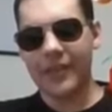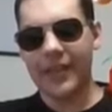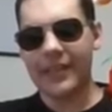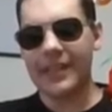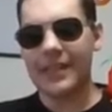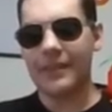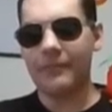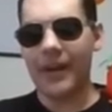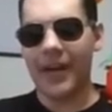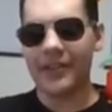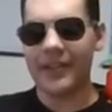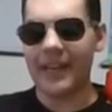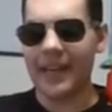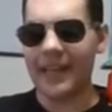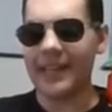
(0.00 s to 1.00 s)
And then the mountain
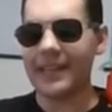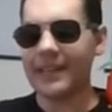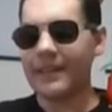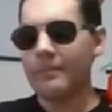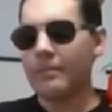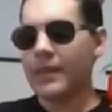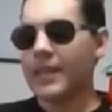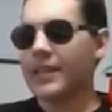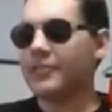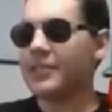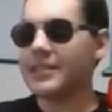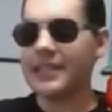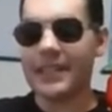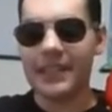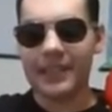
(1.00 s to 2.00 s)
hike, there was
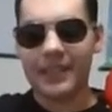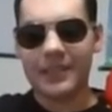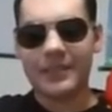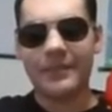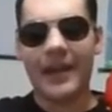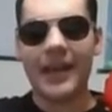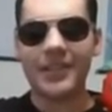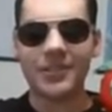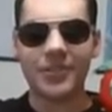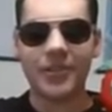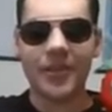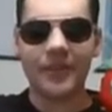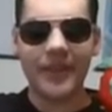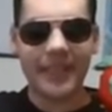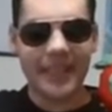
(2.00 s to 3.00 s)
a Smash
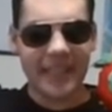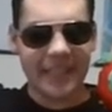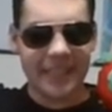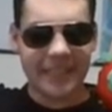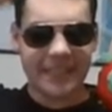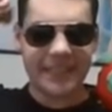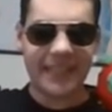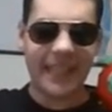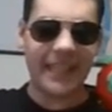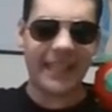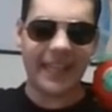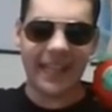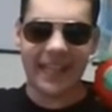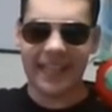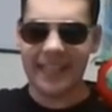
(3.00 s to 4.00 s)
tournament in
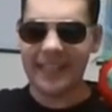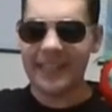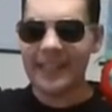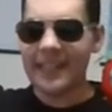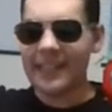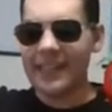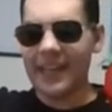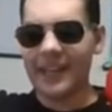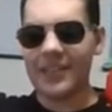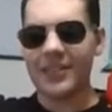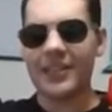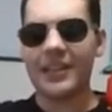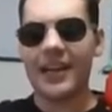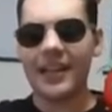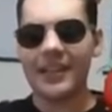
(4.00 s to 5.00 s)
Sendai that I could
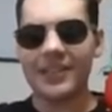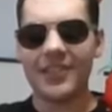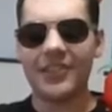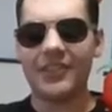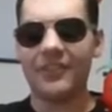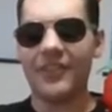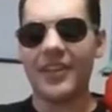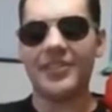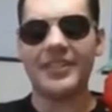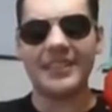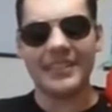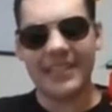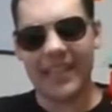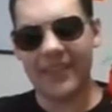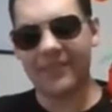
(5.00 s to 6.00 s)
have gone to the very
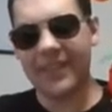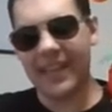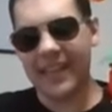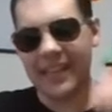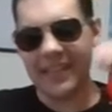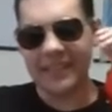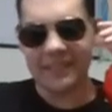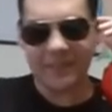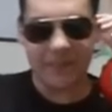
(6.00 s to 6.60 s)
same day.